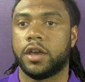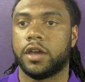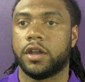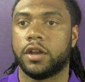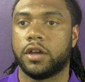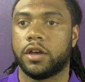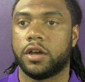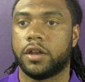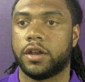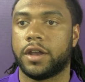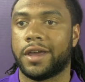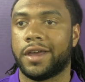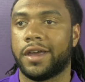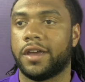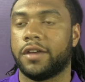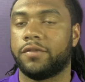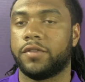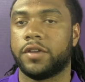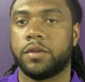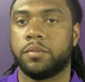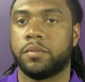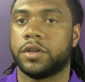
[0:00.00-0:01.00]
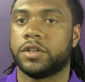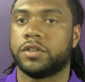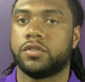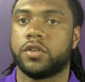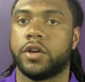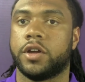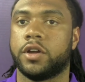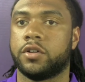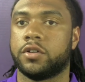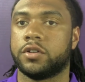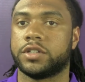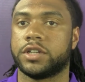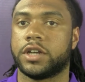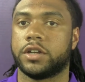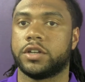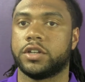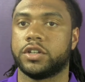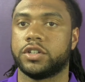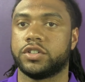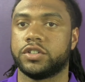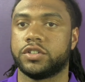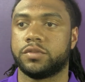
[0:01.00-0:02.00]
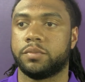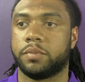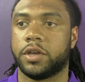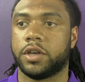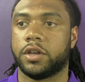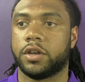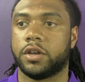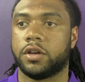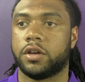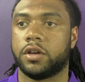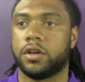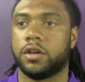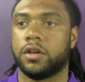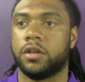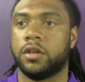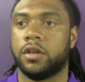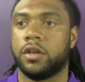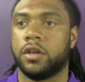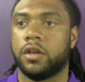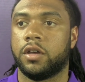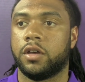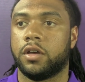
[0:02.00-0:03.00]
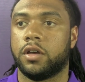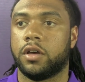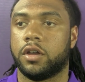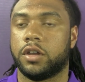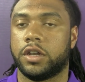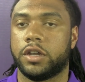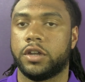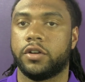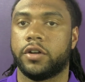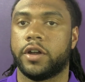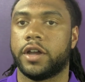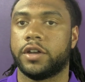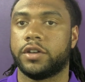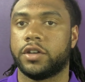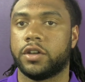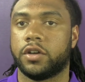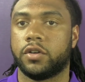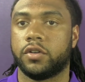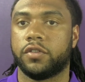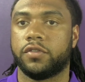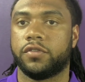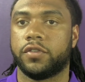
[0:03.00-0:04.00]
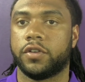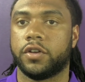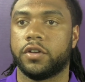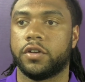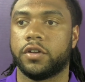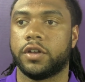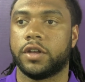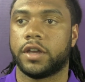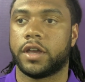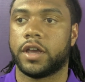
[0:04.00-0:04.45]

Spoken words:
and not have any mental errors out there, just being a leader out there on the field and a